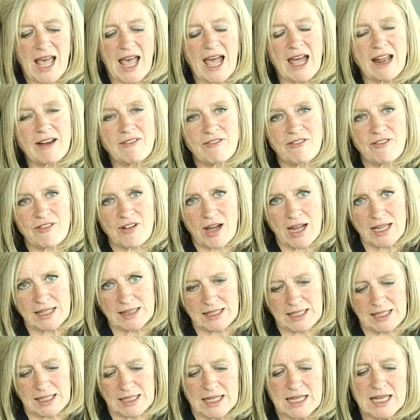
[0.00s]
And
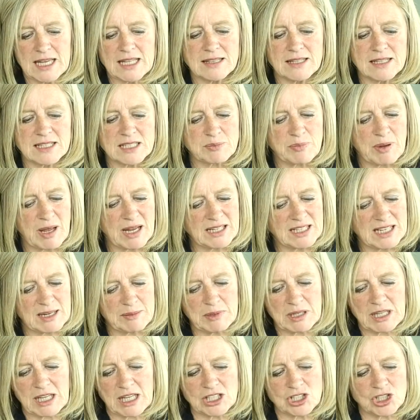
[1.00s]
finally, this
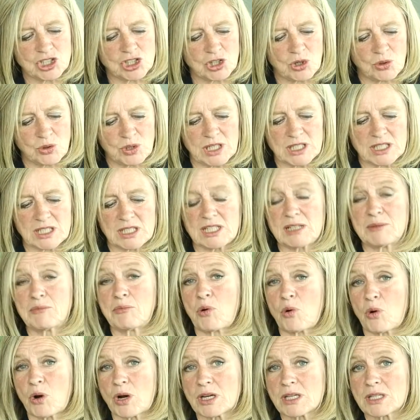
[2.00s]
pandemic has shown us the
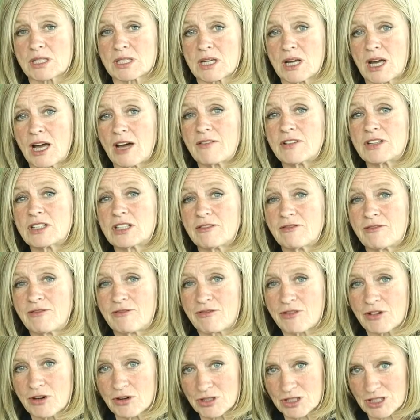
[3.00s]
importance of a
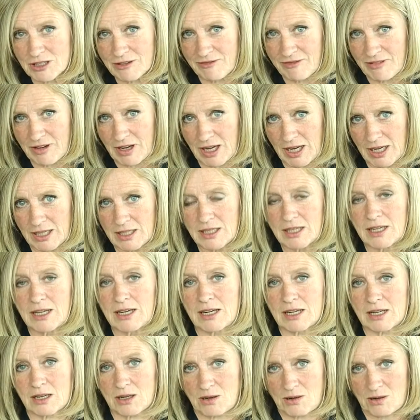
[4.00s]
diversified
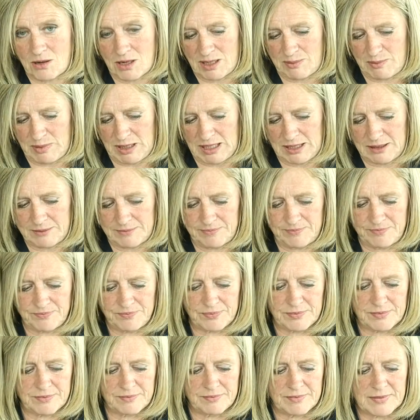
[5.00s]
economy.
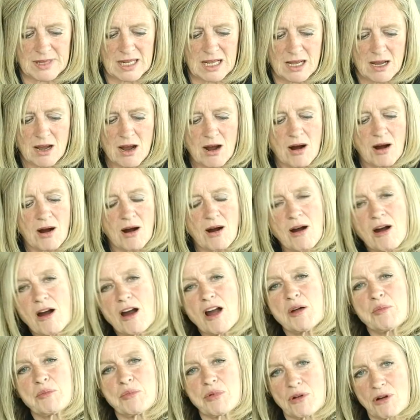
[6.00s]

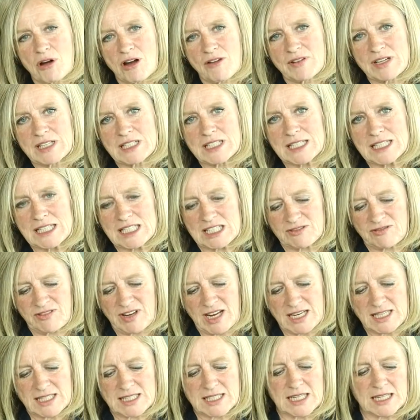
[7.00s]
Our province is
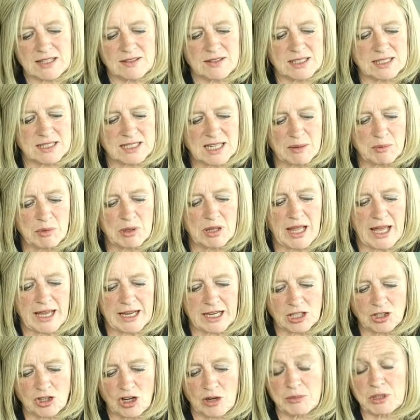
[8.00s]
facing the double
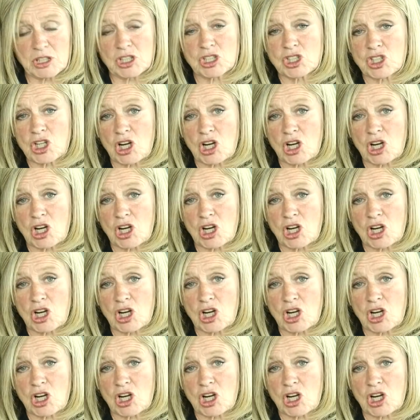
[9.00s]
economic